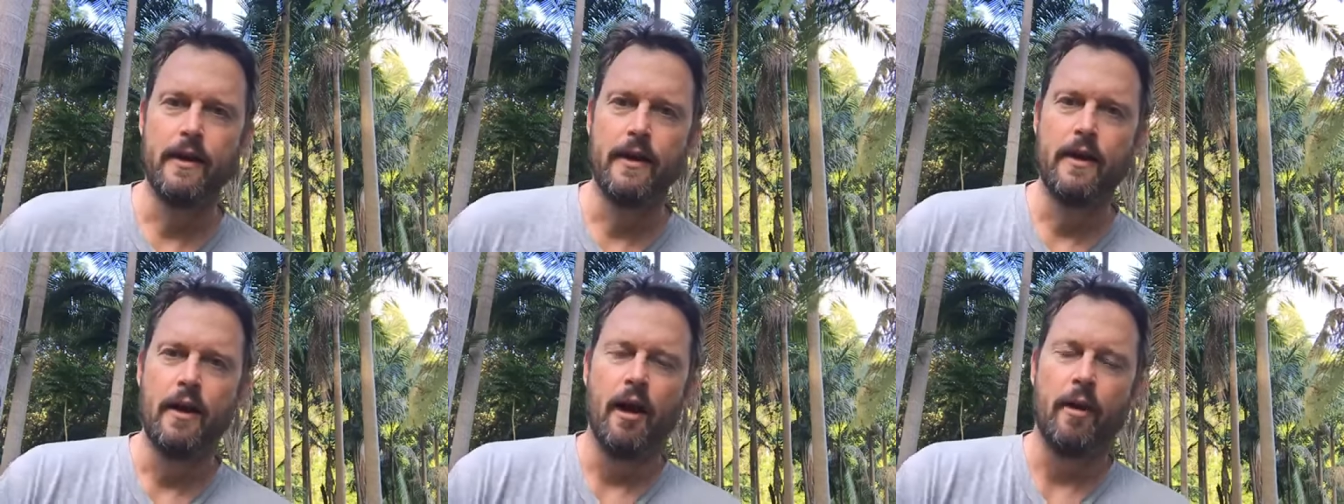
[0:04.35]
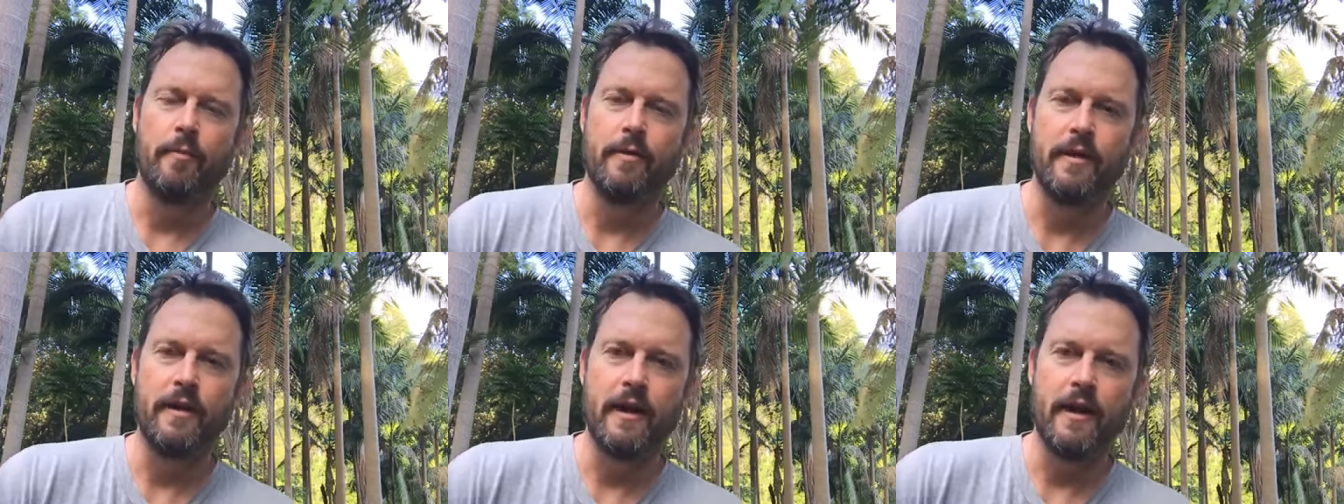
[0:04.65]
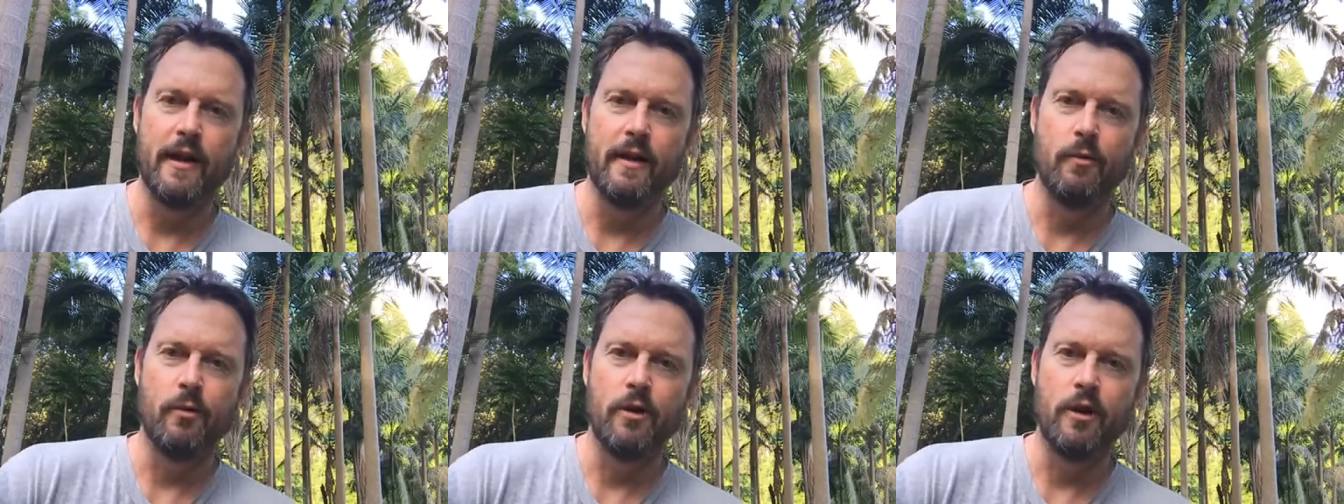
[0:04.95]
I've been
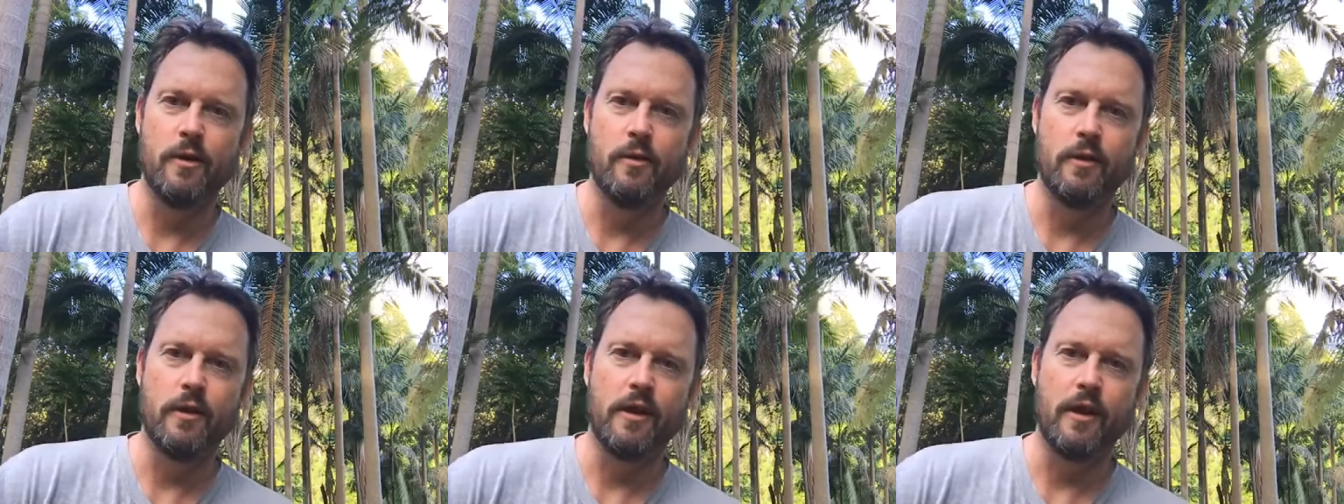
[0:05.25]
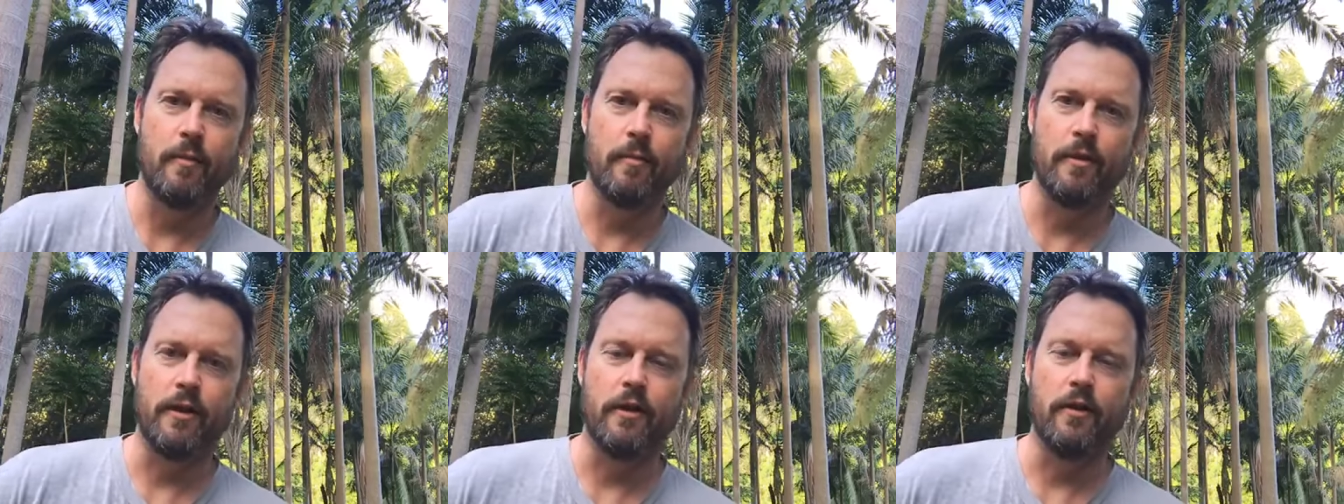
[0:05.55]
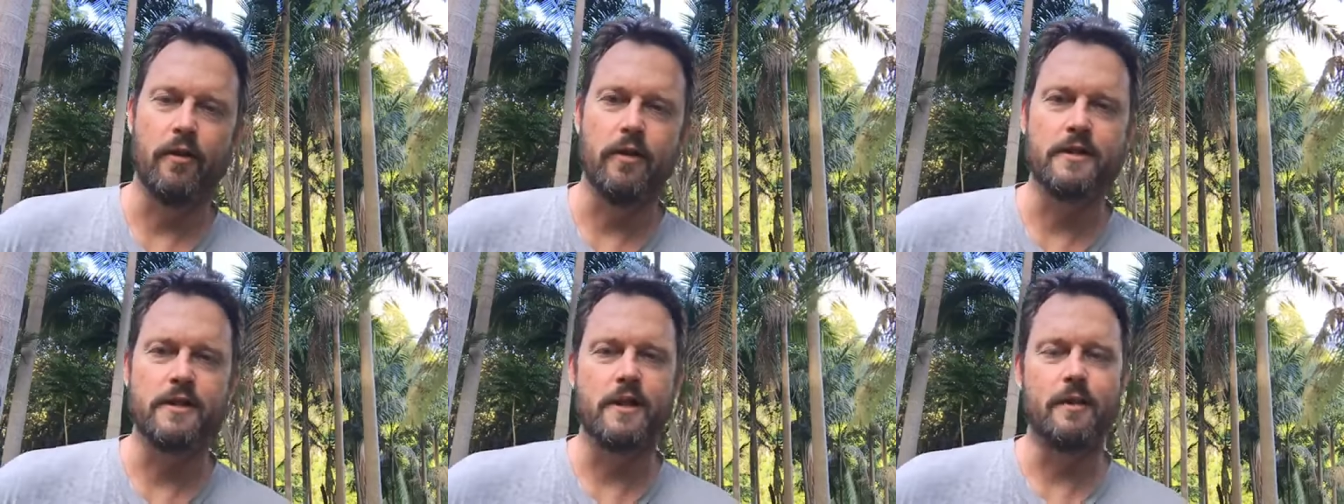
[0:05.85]
uh, working with a couple of
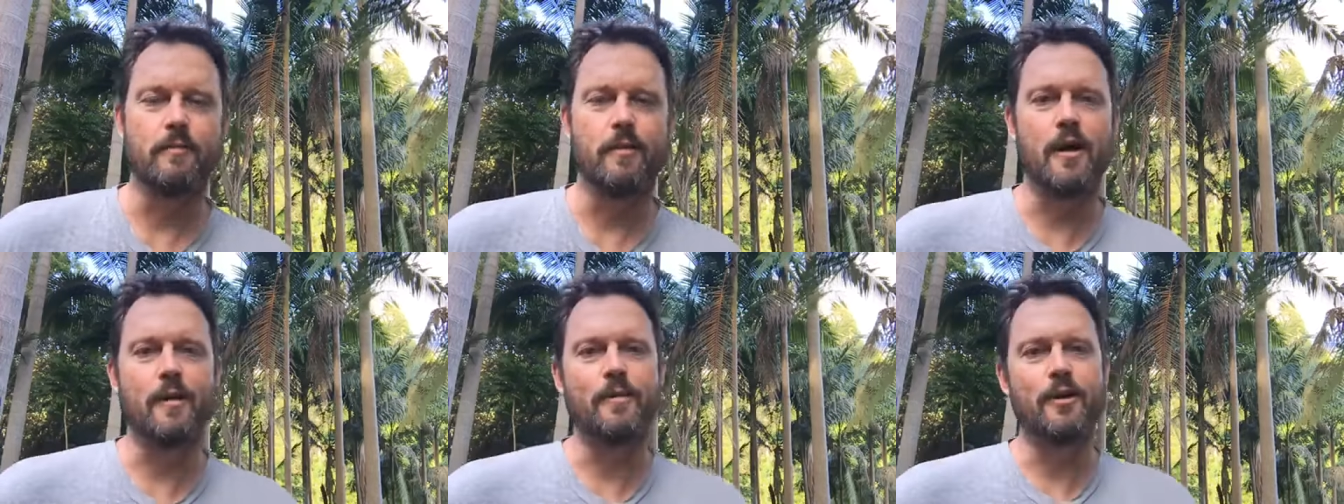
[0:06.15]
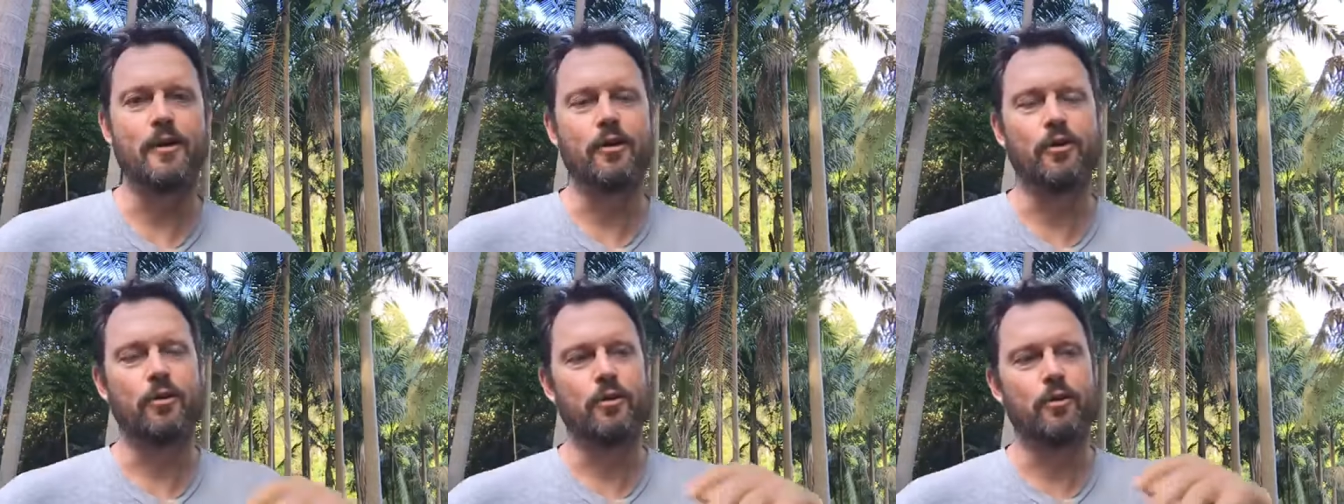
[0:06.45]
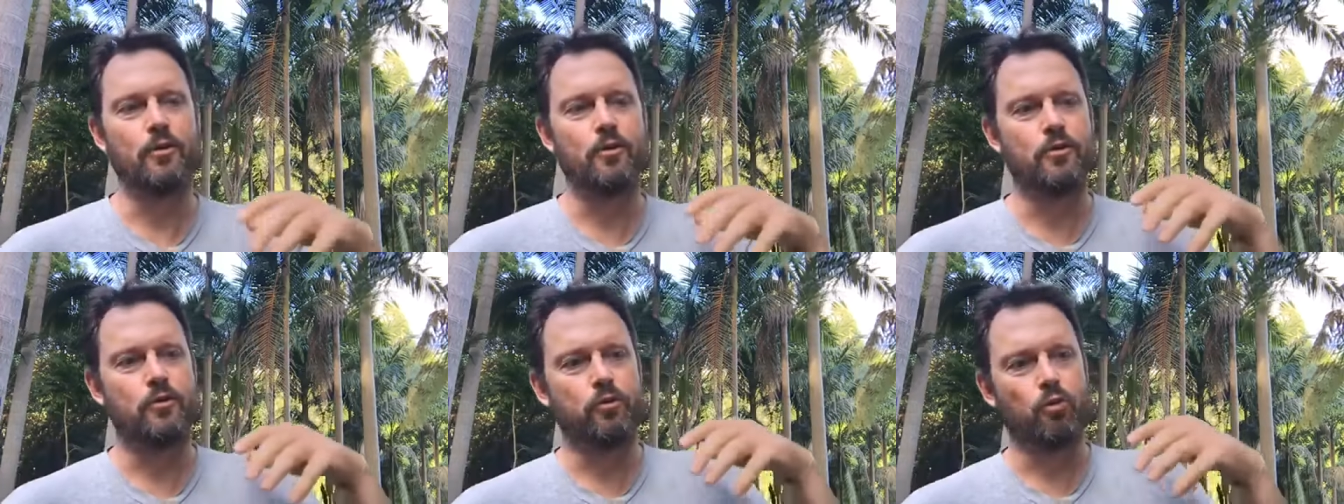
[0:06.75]
guys at the moment
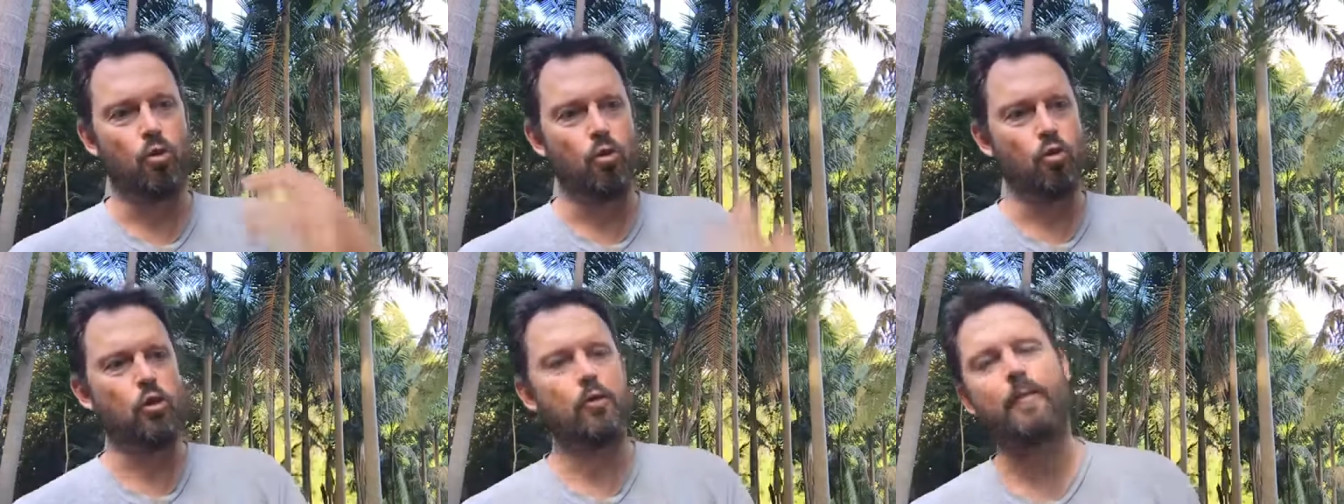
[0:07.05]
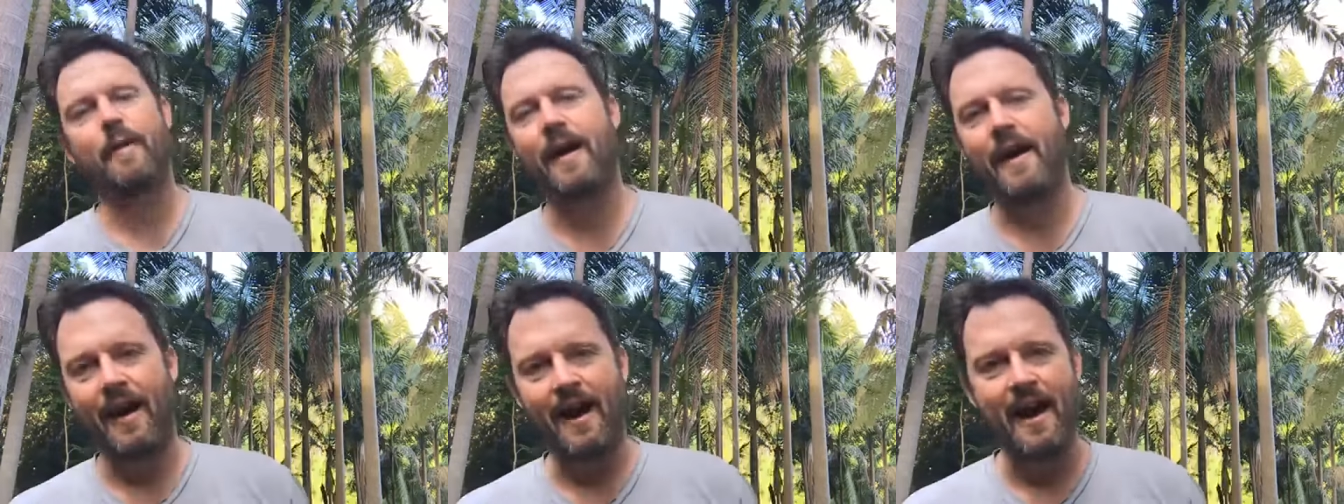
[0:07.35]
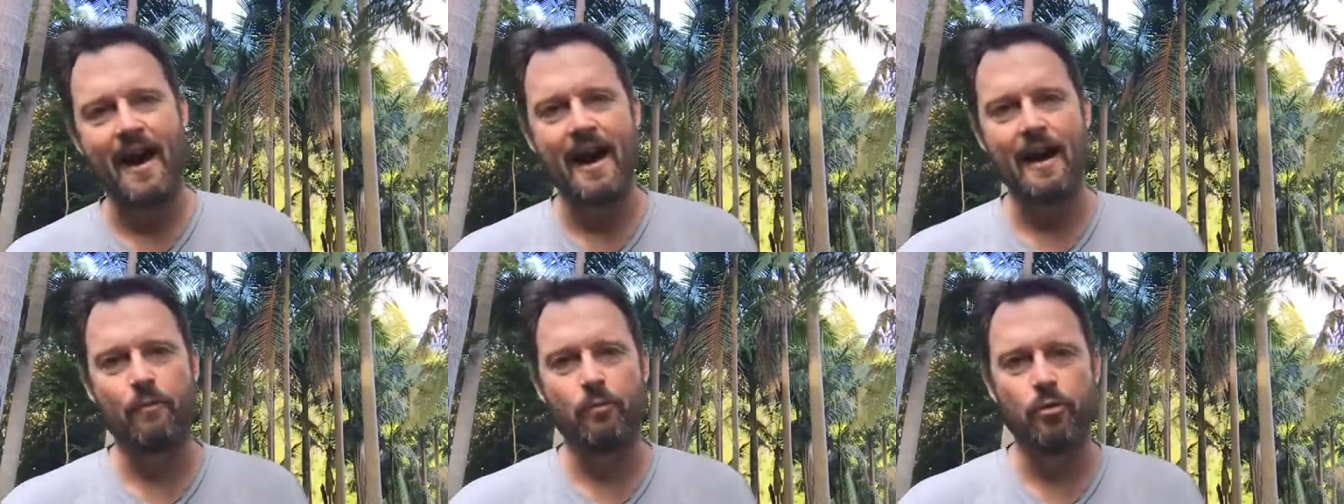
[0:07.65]
who talk about
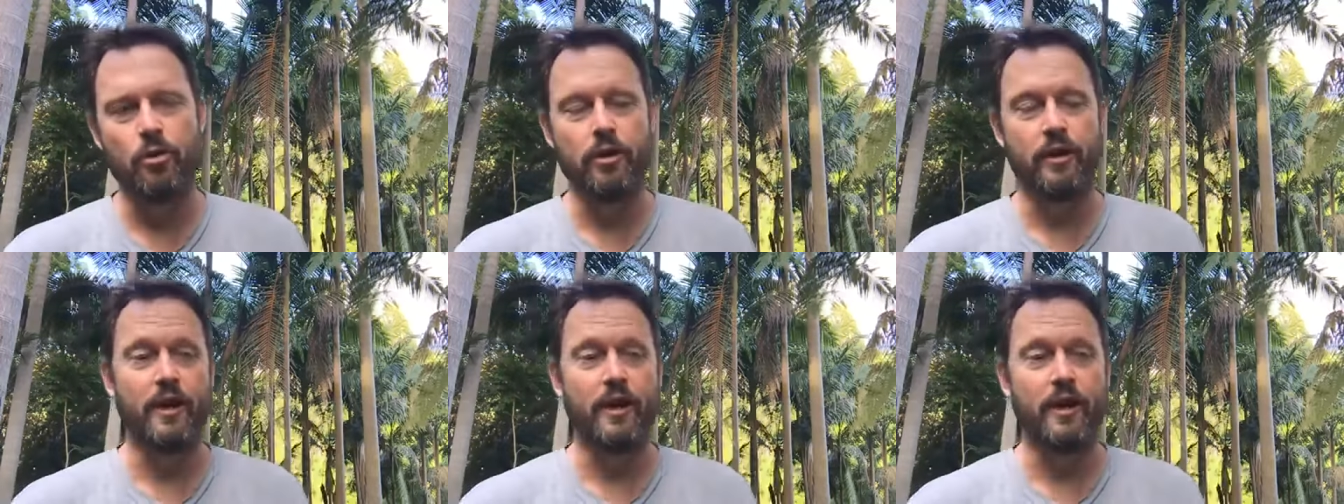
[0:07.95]
hard work.